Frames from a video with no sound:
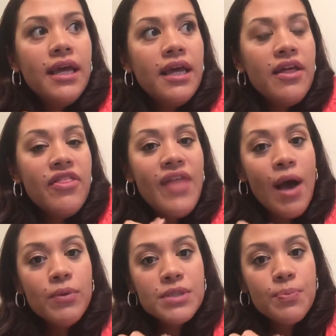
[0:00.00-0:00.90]
that
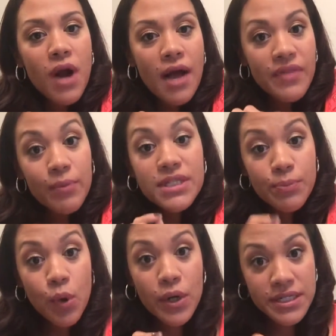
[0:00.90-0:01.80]
was
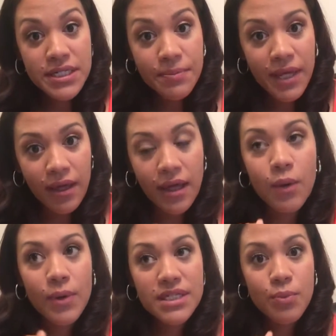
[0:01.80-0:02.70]
important to me. It
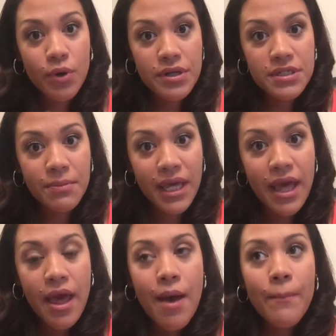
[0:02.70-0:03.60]
was important to me,
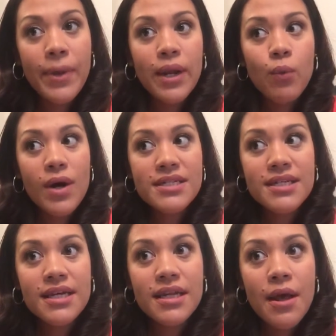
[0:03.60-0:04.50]
but it
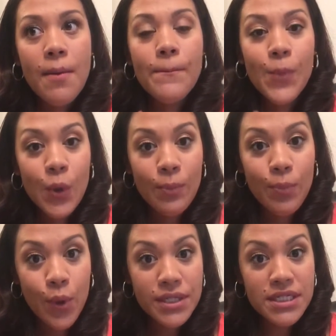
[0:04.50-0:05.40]
wasn't more
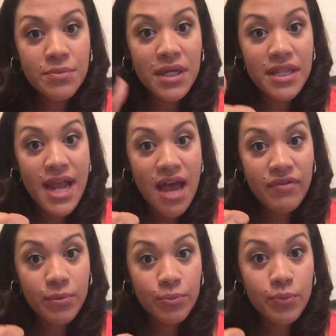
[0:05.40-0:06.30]
important to me than having
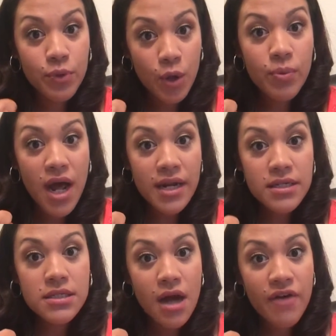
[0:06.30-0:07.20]
pro products
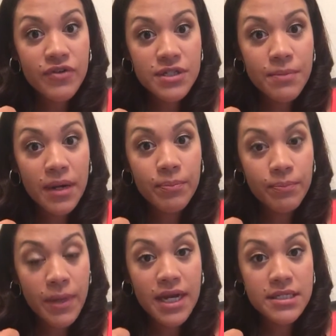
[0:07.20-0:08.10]
to offer to my
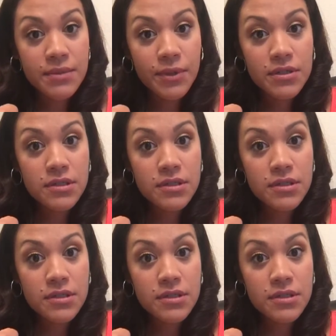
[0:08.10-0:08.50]
customers